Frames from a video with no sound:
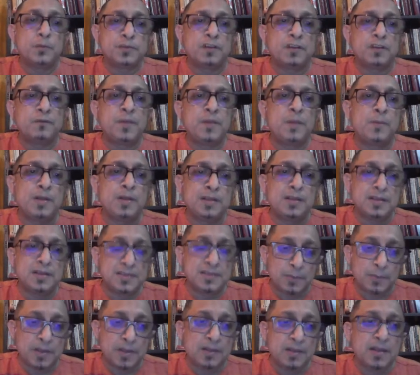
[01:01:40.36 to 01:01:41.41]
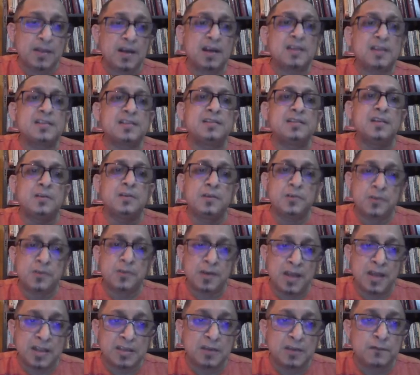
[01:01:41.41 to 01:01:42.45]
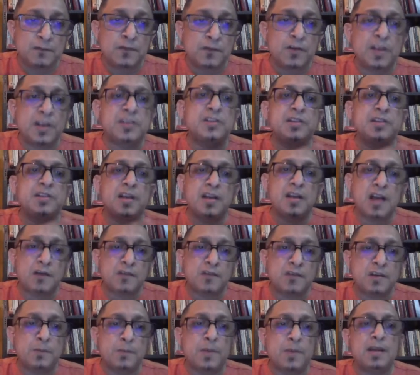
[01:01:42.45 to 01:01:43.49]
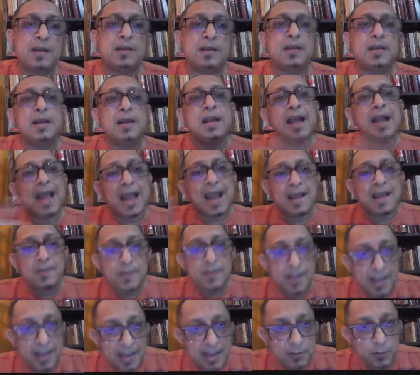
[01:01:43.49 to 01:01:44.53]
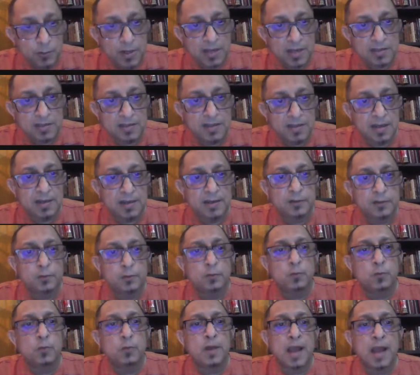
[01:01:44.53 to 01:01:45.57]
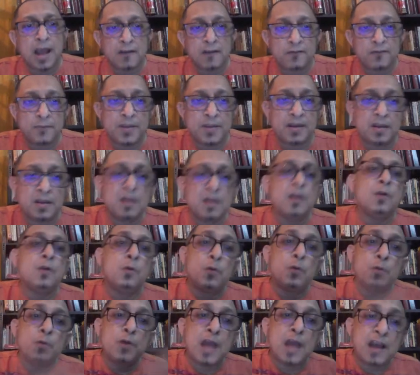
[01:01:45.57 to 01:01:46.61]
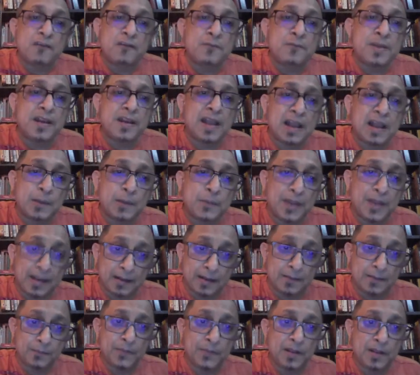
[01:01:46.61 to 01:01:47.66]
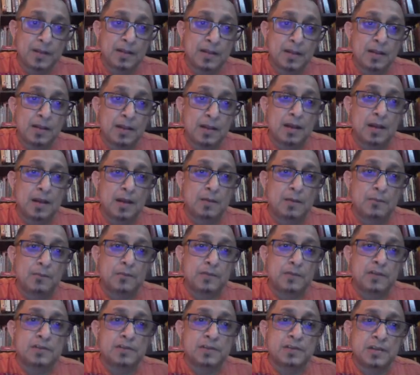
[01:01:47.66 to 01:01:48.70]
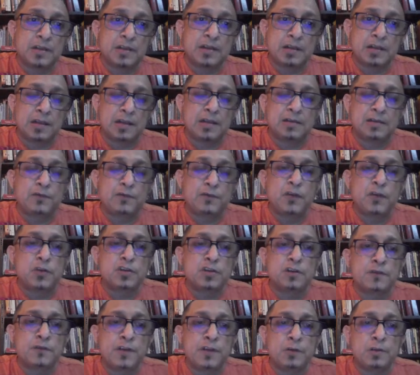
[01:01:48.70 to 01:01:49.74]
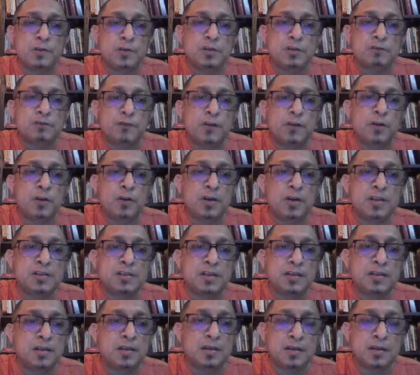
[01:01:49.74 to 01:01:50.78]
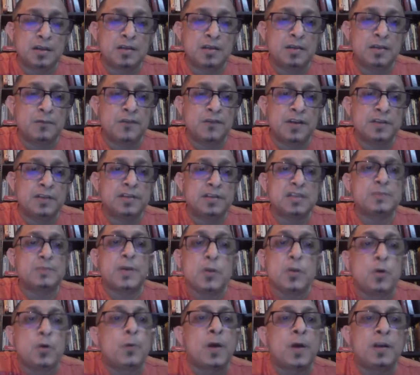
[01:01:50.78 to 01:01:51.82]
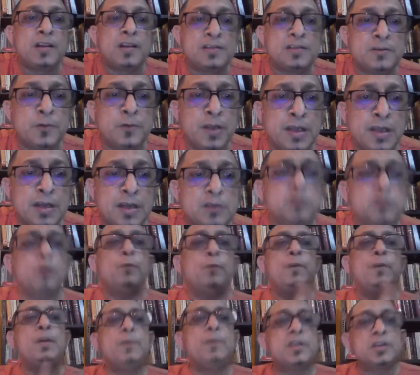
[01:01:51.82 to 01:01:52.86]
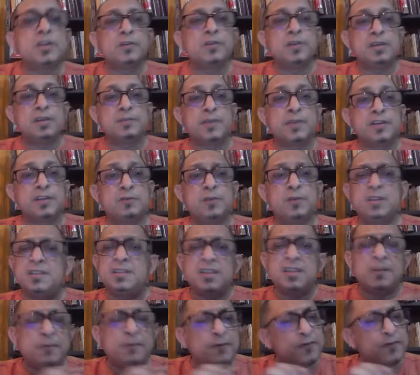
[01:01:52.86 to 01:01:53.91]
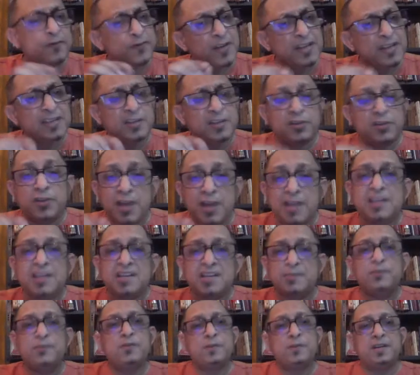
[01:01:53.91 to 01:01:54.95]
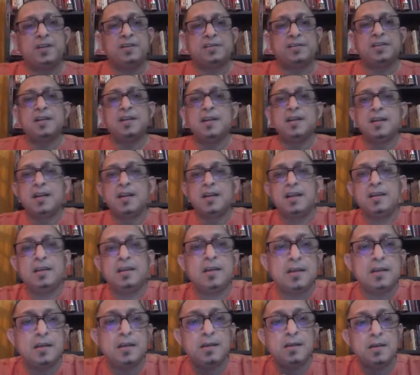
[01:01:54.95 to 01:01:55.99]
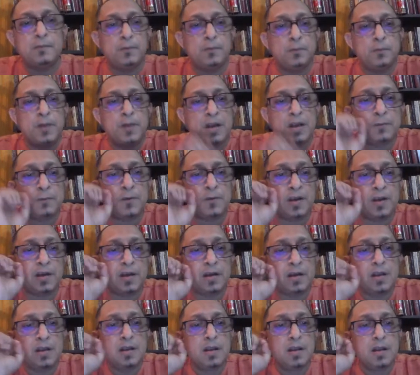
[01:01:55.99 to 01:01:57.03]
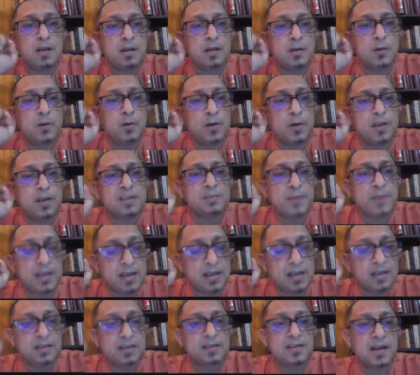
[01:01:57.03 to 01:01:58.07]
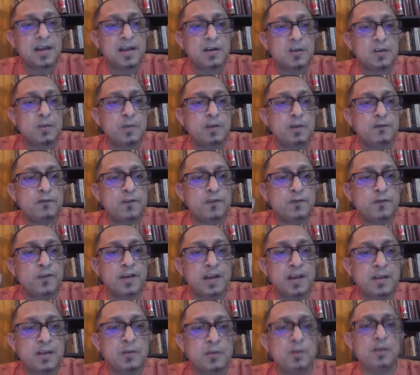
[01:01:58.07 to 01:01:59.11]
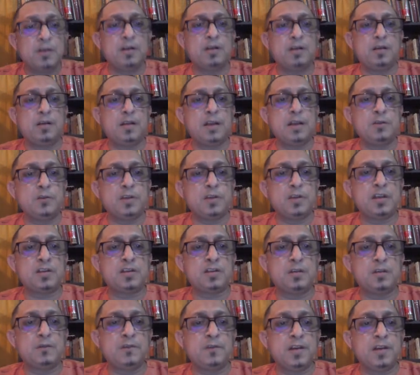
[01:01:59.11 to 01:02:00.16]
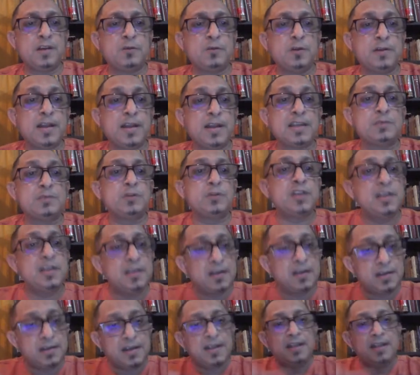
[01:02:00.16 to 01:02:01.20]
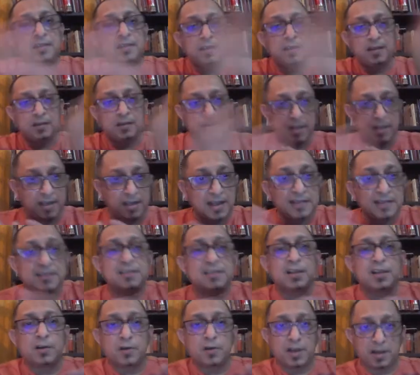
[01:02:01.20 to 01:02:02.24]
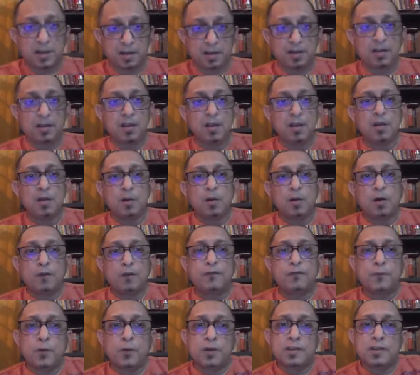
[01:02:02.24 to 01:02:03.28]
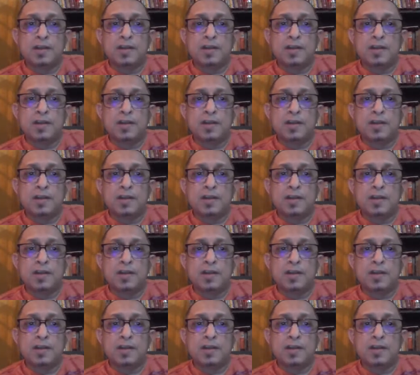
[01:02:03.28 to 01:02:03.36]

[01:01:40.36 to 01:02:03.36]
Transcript: groups of people, the zamindars, the native rich, the government, and the educated elite who could have been helping the diffusion of useful knowledge in the villages, but no one is doing it. So we missionaries must do it. It's a very strange moment in where Long is making this argument for vernacular education, vernacular textbooks, in the teeth, in against the grain of